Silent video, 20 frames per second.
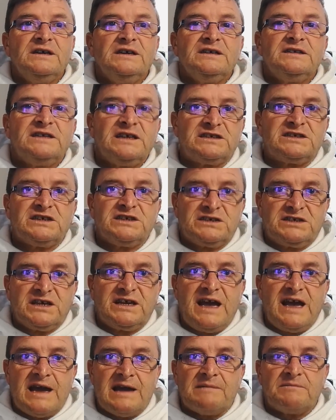This is the
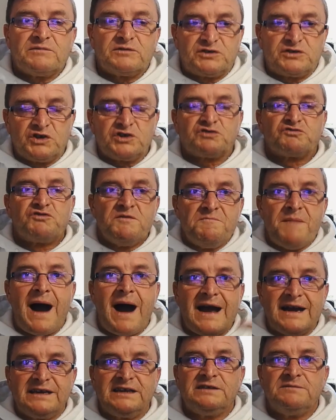game. So it's
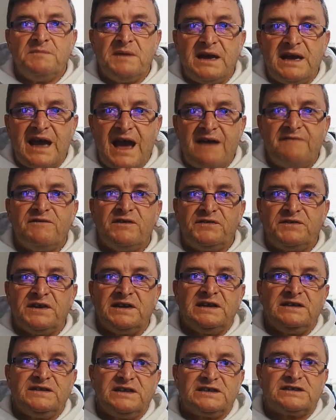reminded me everything
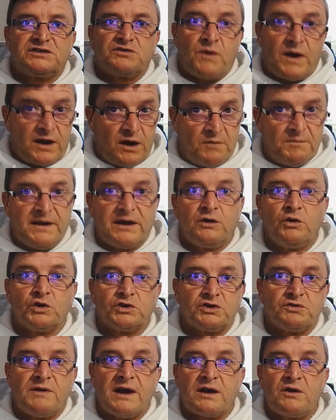in this. So I got my court
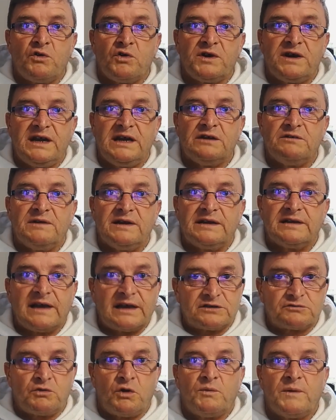of record hearing.
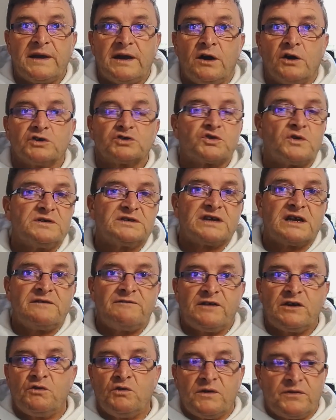That's what we got. So instead of
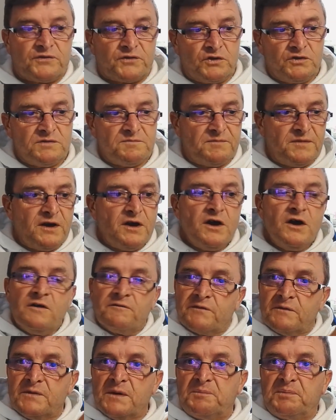it going through them
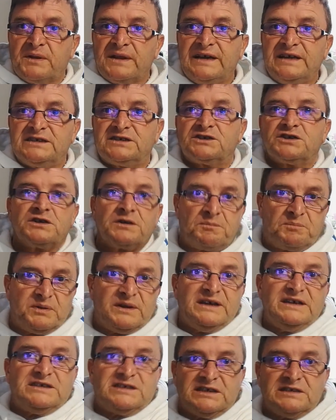from the police to the
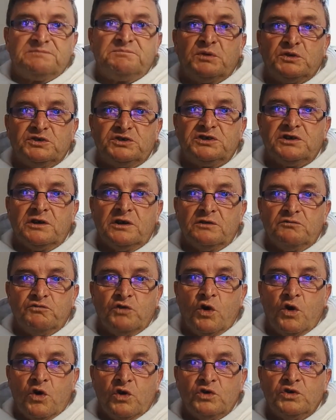police's bunch of
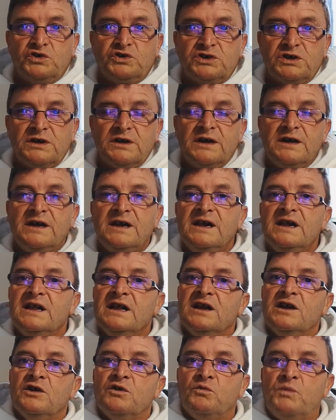rogues,
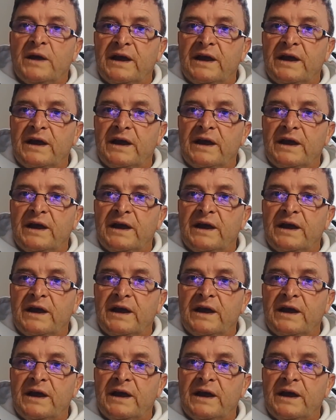we